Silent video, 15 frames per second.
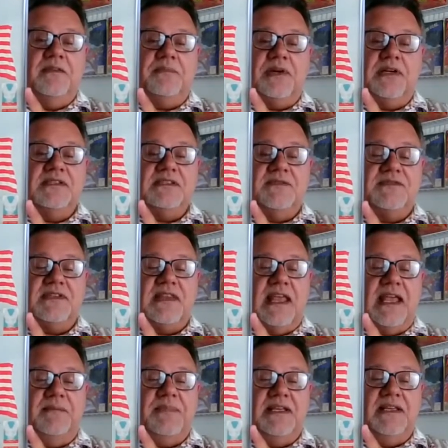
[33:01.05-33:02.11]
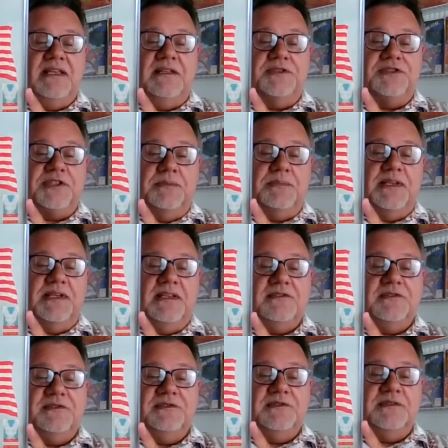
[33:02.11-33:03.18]
the price of slabbing it and shipping
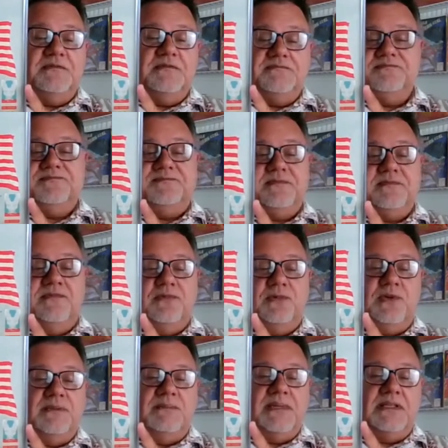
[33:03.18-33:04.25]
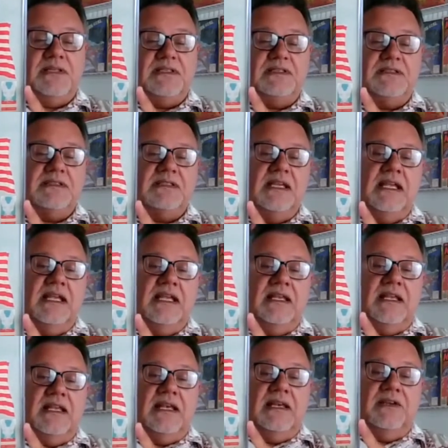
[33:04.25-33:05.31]
it to you, $40.
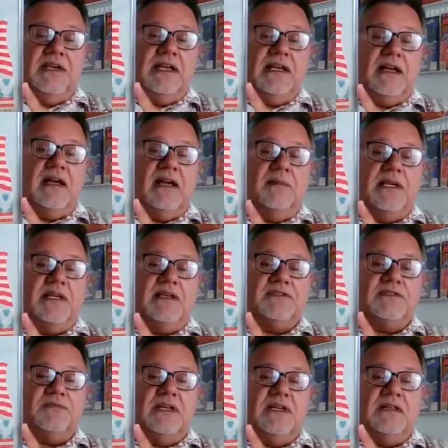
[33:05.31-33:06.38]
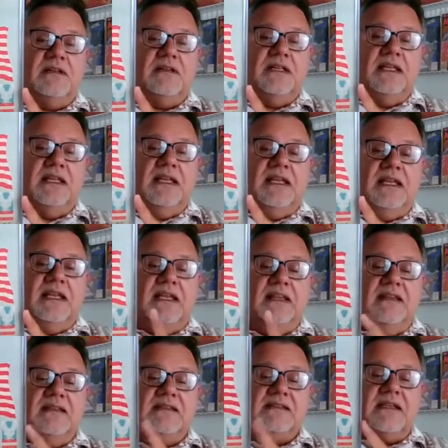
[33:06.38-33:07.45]
And you get a comic as well.
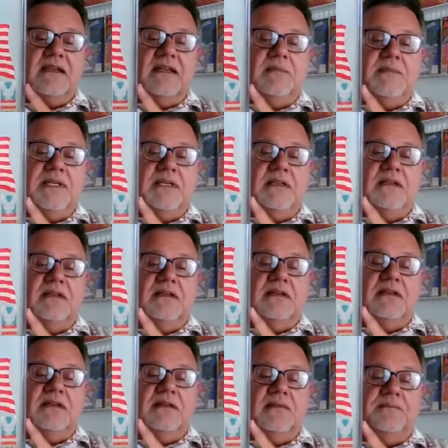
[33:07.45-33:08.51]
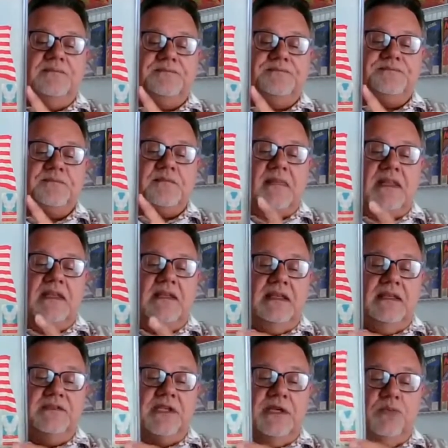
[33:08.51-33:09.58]
And this comic
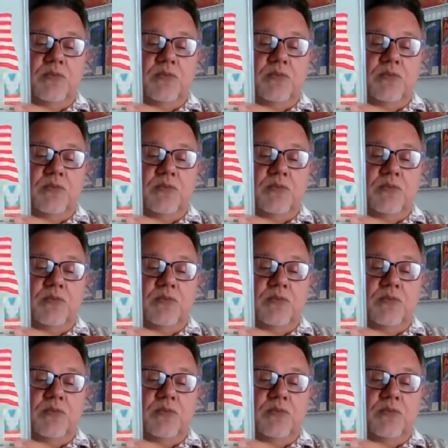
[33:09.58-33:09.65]
is a